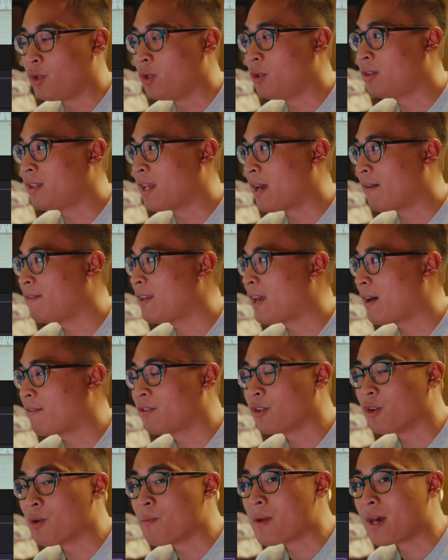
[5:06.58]
you definitely have
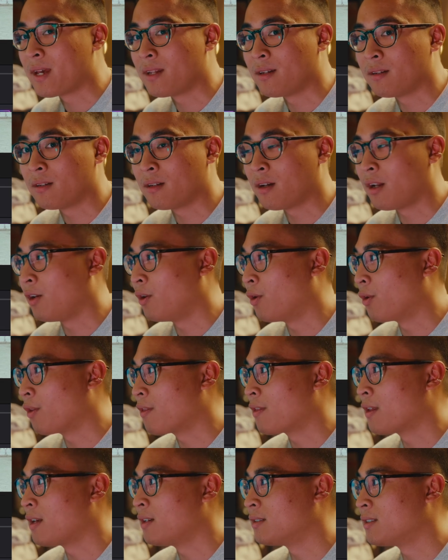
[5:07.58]
to amend a lot of
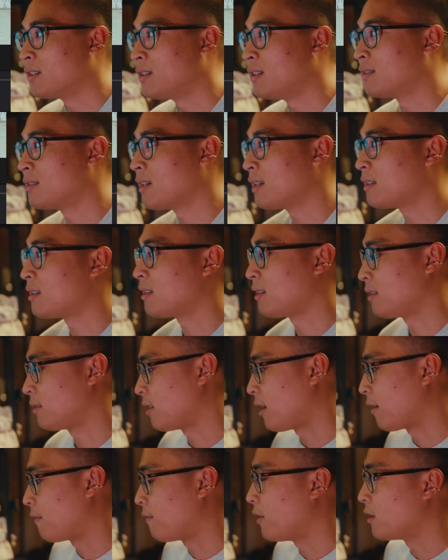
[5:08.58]
things in these settings.
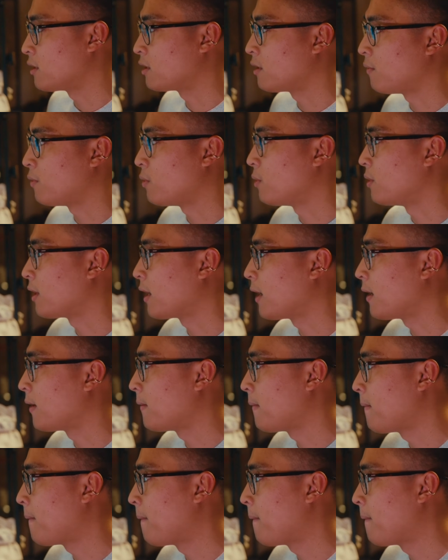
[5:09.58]
Like first of all, again,